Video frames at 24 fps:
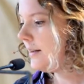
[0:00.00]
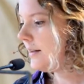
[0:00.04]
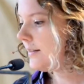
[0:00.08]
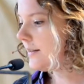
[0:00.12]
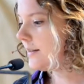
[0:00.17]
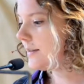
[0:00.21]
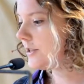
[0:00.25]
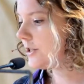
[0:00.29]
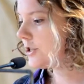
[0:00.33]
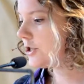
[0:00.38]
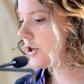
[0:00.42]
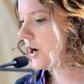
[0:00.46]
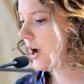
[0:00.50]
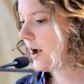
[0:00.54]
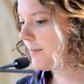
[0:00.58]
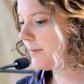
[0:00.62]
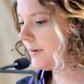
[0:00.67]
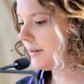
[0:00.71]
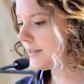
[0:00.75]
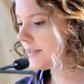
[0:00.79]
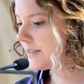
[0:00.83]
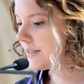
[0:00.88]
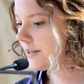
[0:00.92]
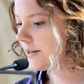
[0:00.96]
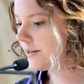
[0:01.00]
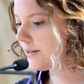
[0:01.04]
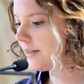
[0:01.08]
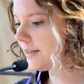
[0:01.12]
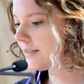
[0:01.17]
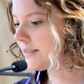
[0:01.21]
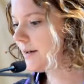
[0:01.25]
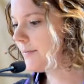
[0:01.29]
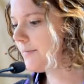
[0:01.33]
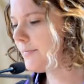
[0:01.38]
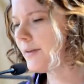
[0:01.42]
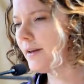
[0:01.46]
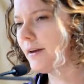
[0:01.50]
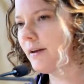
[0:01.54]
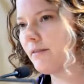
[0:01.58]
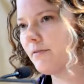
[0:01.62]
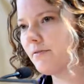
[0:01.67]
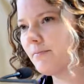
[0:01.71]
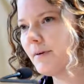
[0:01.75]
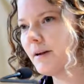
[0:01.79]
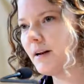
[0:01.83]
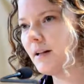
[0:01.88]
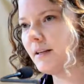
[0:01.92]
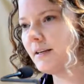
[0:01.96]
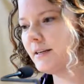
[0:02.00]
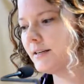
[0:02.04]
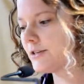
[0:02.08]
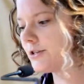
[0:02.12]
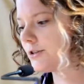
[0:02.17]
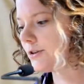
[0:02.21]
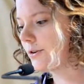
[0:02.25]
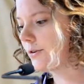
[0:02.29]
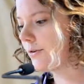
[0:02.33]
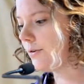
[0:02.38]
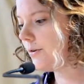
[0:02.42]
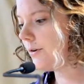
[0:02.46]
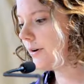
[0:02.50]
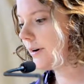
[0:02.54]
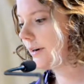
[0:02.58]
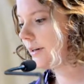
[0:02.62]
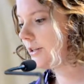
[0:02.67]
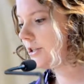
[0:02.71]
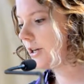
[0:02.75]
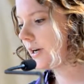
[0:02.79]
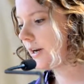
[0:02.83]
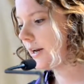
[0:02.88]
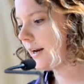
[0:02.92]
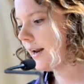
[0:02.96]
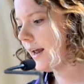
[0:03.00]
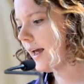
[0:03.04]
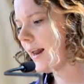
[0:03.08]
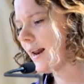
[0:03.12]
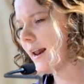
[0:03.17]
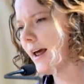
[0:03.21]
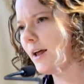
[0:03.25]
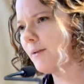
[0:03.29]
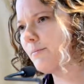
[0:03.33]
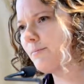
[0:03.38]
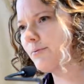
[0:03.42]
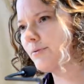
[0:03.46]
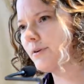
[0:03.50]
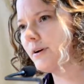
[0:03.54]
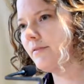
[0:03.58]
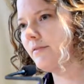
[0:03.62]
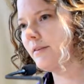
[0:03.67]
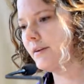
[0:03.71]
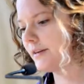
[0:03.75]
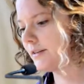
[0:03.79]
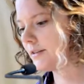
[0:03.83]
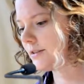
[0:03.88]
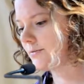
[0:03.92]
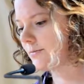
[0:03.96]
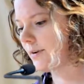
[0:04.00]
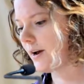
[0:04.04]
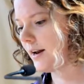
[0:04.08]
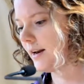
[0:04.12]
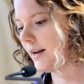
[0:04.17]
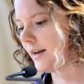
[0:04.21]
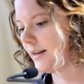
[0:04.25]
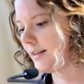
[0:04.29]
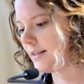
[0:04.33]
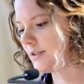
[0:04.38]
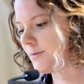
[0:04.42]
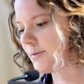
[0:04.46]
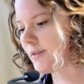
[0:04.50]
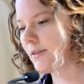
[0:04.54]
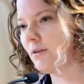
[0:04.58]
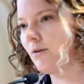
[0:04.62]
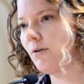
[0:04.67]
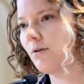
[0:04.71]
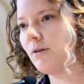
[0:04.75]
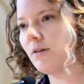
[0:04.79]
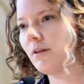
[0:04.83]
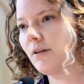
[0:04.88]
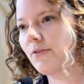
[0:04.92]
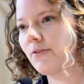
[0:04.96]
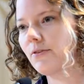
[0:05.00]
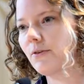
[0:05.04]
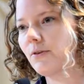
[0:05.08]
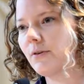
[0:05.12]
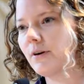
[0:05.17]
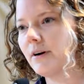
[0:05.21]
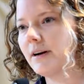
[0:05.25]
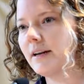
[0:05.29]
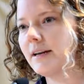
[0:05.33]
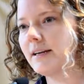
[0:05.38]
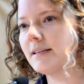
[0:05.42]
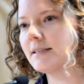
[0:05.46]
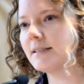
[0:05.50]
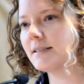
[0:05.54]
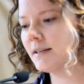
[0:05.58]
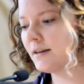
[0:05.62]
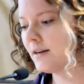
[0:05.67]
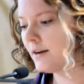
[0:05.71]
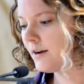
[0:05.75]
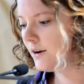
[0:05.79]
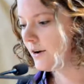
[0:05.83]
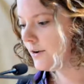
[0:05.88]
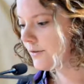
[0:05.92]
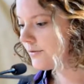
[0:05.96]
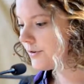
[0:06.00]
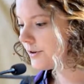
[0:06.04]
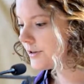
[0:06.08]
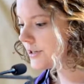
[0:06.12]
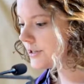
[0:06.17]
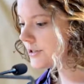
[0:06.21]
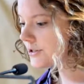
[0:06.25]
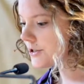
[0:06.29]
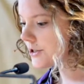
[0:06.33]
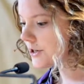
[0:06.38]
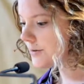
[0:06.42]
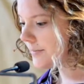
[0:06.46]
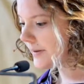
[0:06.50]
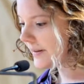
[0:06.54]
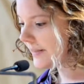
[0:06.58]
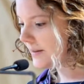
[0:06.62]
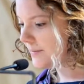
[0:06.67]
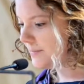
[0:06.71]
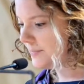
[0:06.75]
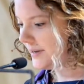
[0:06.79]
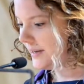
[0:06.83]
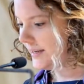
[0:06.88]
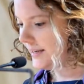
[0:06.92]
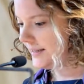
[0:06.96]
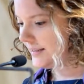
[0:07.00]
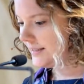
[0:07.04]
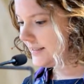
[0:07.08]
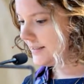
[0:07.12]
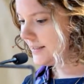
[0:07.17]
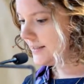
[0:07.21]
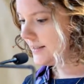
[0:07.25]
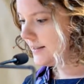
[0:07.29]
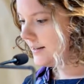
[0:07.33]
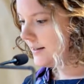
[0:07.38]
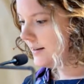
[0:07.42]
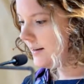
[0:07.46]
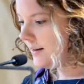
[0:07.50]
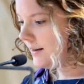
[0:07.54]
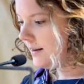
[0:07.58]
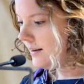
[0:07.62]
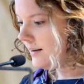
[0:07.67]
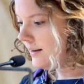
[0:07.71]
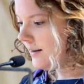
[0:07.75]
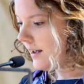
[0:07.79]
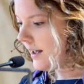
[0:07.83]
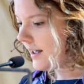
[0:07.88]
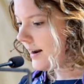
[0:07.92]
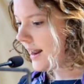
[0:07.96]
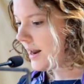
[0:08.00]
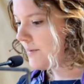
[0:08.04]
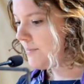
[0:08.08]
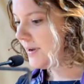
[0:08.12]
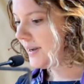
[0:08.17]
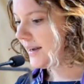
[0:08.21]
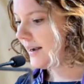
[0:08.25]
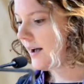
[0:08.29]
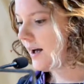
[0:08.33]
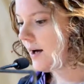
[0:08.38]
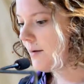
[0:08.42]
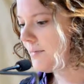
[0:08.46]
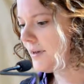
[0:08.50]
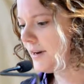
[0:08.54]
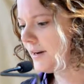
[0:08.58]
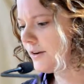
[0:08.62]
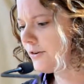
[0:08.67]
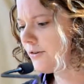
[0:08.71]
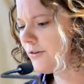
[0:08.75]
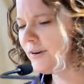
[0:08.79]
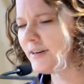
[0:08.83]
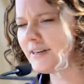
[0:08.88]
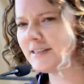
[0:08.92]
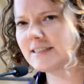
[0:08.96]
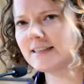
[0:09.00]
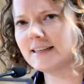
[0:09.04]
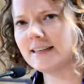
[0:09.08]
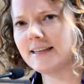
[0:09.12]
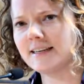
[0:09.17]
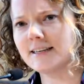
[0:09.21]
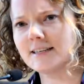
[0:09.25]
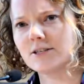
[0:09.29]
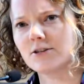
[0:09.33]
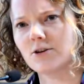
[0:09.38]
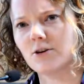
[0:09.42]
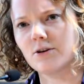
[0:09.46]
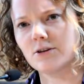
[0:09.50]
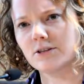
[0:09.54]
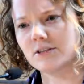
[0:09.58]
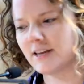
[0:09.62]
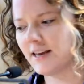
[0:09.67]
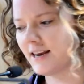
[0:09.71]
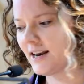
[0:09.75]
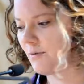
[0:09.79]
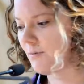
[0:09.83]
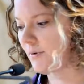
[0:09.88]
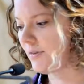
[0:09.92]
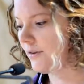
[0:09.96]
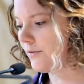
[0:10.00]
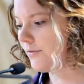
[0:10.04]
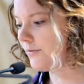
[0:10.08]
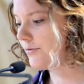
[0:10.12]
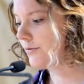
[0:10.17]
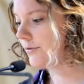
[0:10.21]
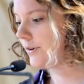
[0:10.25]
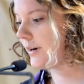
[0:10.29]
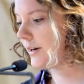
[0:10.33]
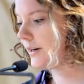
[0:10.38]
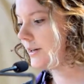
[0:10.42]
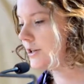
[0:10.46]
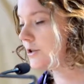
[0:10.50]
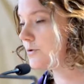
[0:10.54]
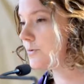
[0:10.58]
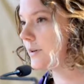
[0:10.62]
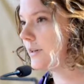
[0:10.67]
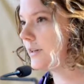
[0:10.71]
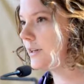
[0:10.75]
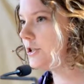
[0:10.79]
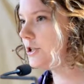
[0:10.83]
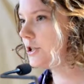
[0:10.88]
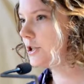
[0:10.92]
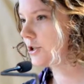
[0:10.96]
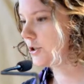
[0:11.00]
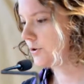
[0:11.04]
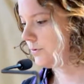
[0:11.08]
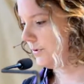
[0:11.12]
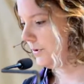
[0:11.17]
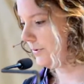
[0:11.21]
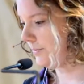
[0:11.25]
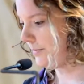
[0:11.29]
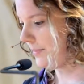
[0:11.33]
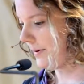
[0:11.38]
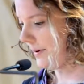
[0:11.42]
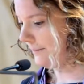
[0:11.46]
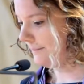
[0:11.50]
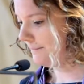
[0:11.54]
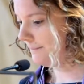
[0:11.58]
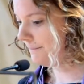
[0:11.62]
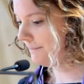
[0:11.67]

this jobless 30-something of Middle Eastern origin had had previous run-ins with local authorities for disturbing the peace, and had become increasingly associated with a fringe religious group.